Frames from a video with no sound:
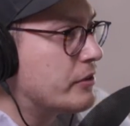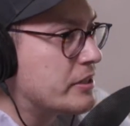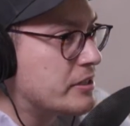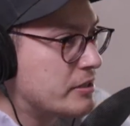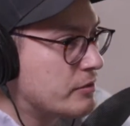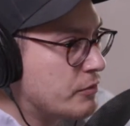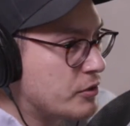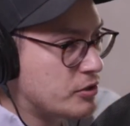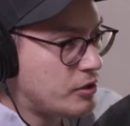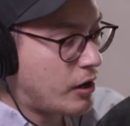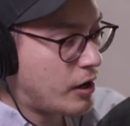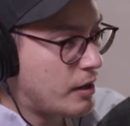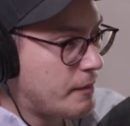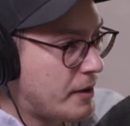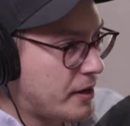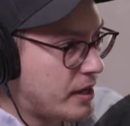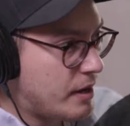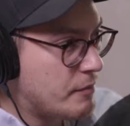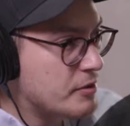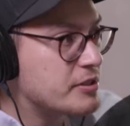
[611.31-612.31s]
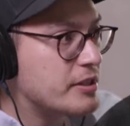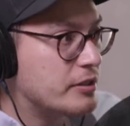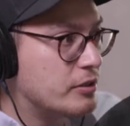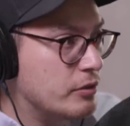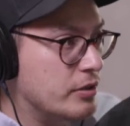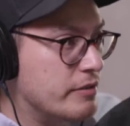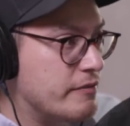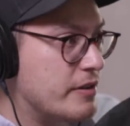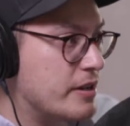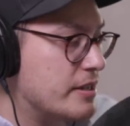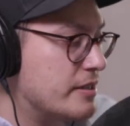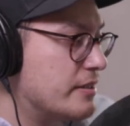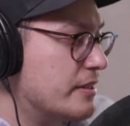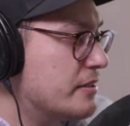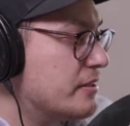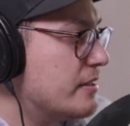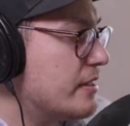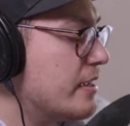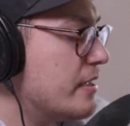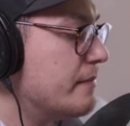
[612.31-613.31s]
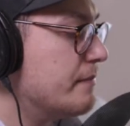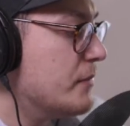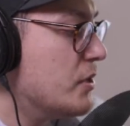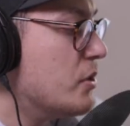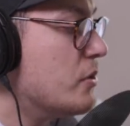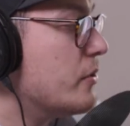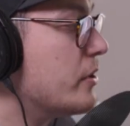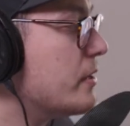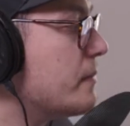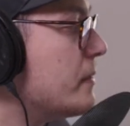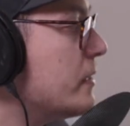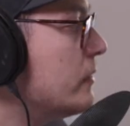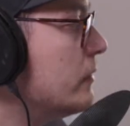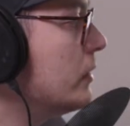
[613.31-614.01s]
And we're talking about cameras that don't even exist yet. You know what I mean?